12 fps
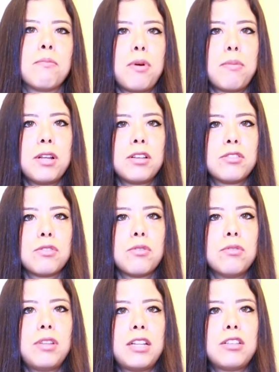public
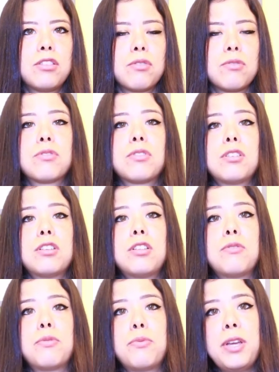school that is
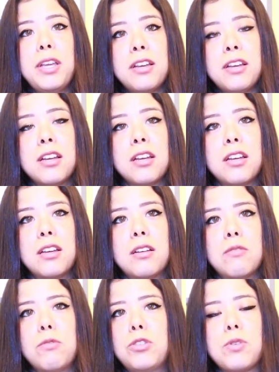considered weak,
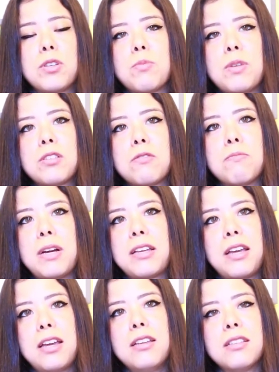which was my, my
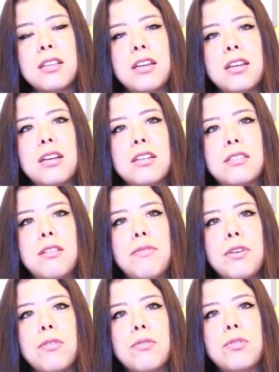case, it's
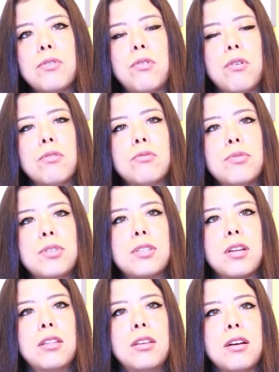difficult to go to
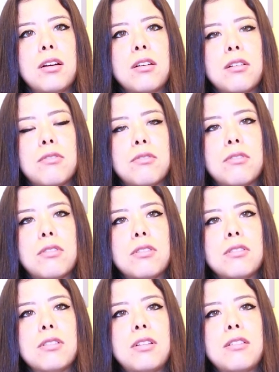study a
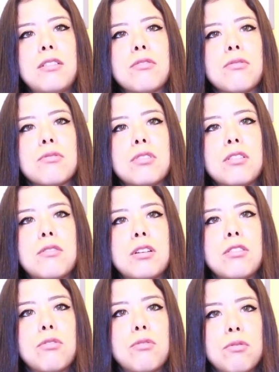course that is
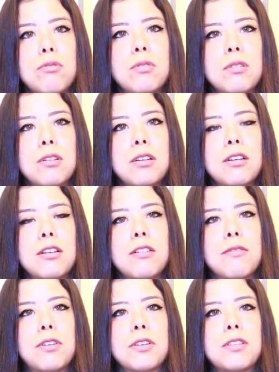considered good.
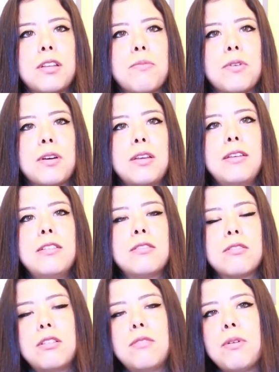For example, I
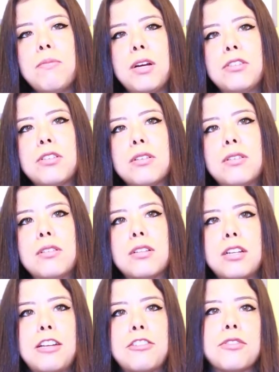studied my bachelor in
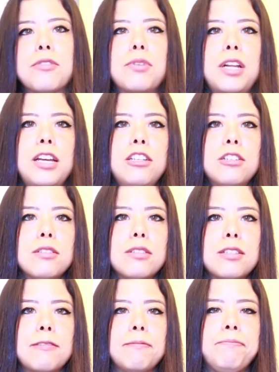international
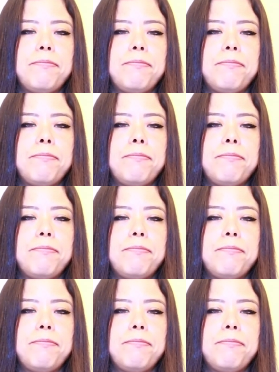relations